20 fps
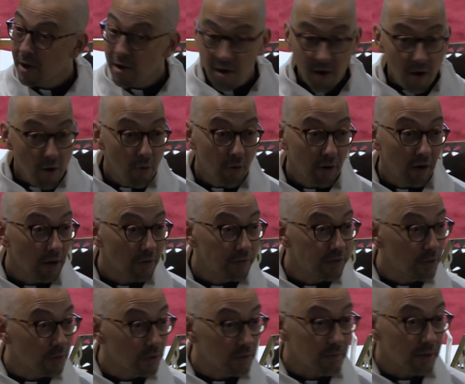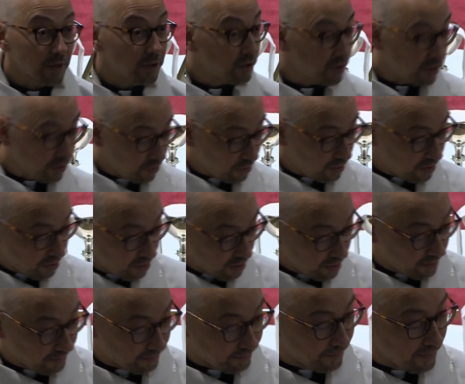No one loves you as much as your
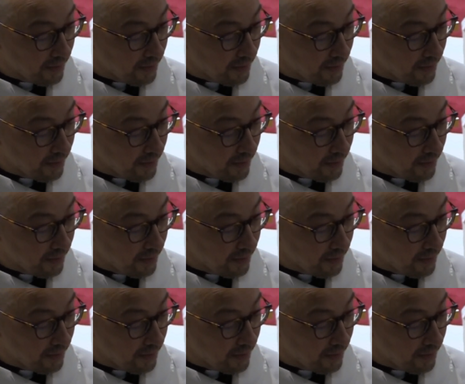dog.